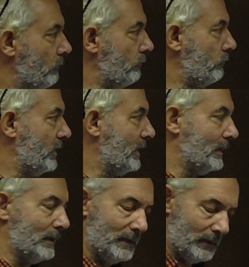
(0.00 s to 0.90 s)

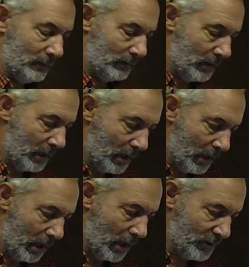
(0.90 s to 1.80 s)
really
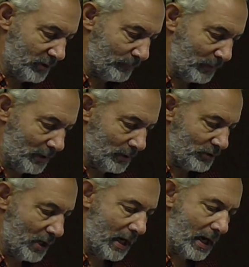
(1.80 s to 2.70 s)

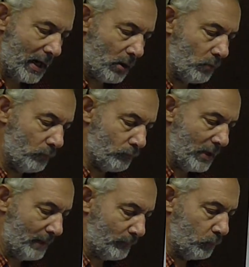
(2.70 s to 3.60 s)
underpins how
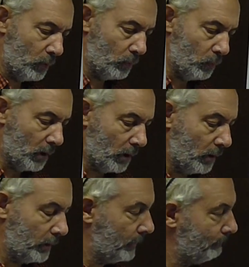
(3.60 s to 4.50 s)
RAP will work.